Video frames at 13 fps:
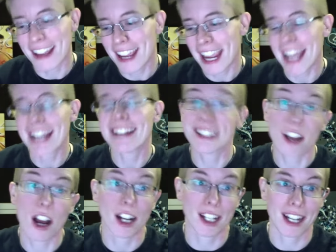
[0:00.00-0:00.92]
it is
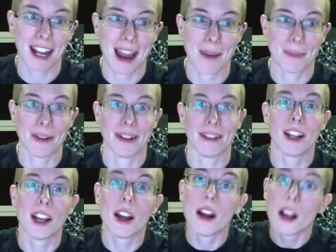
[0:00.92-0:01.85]
not going to happen.
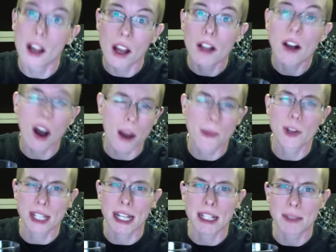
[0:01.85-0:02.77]
Calm your
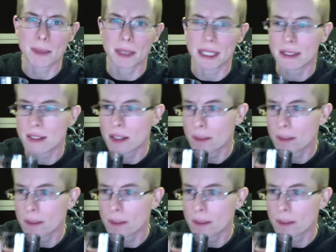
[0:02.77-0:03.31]
tits, please.